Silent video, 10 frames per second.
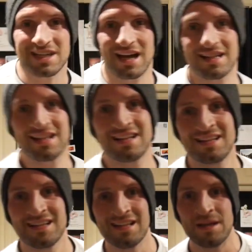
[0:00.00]
tell,
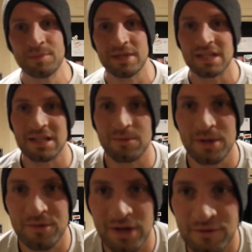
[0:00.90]
being a little
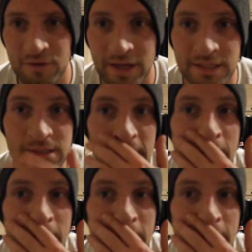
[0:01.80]
bit red-faced.